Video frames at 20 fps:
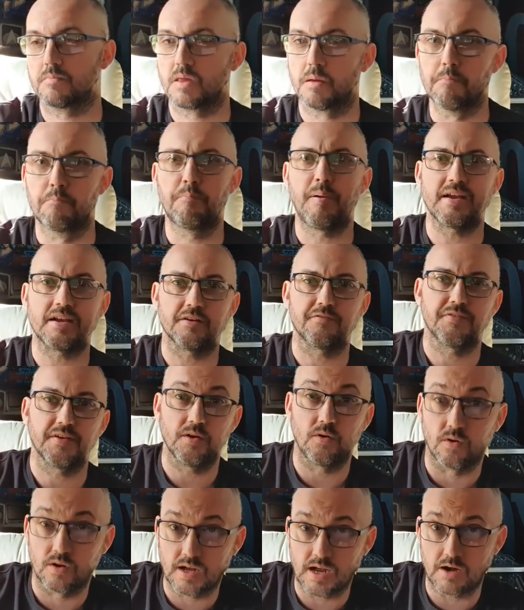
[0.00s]
benefit
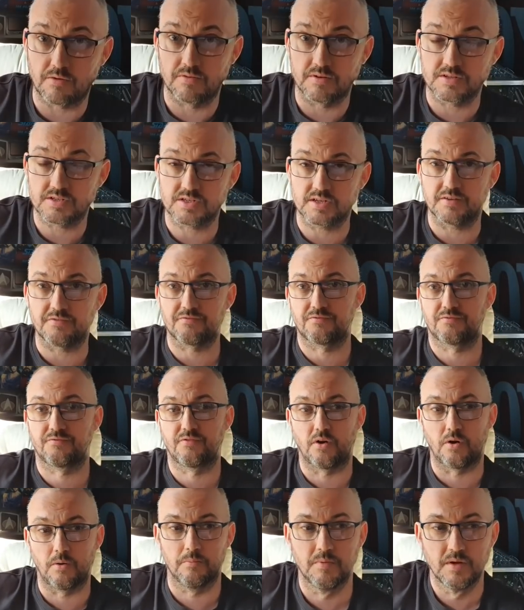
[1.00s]
or currency
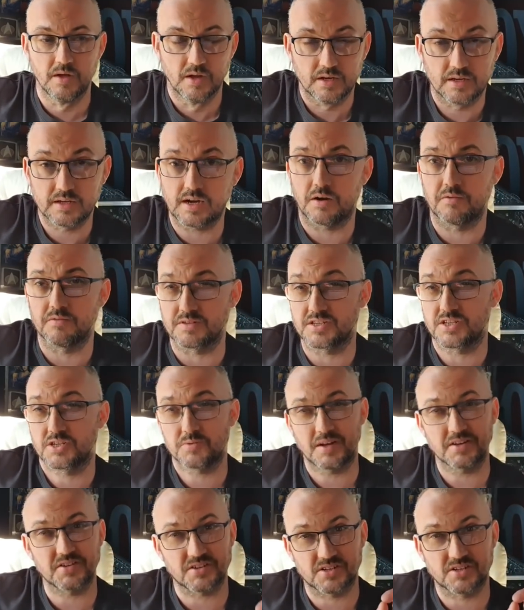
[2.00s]
from the current
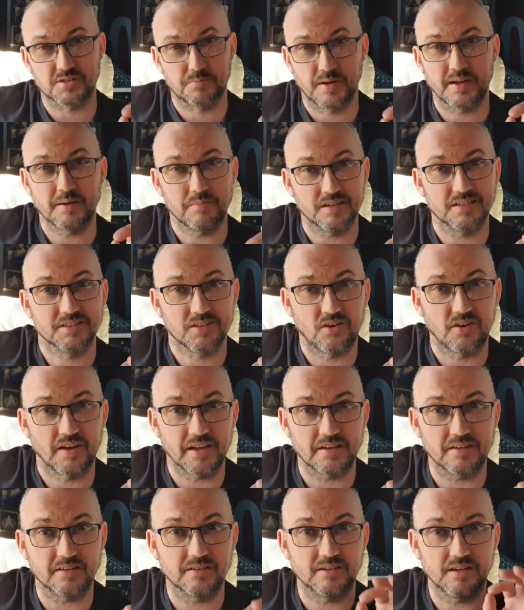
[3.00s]
situation because people are
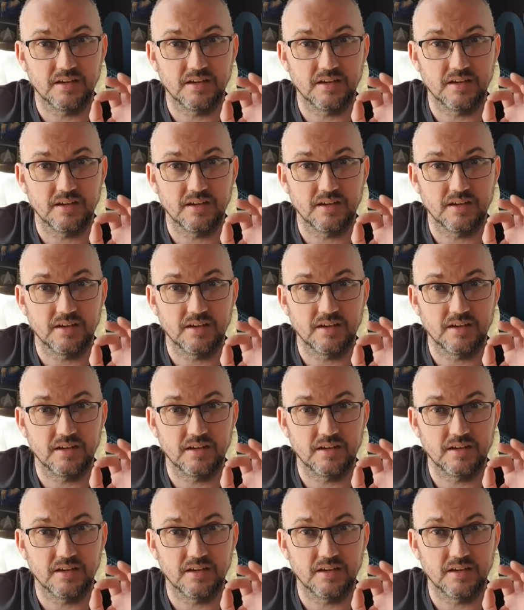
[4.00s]
dying.